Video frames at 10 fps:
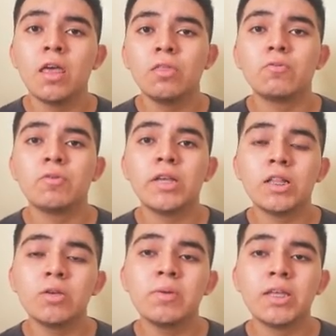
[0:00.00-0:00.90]
through real
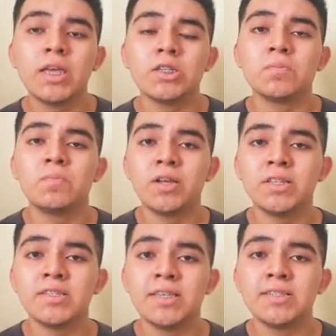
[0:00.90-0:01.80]
communication
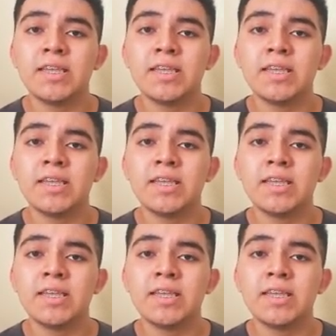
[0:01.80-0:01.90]
practices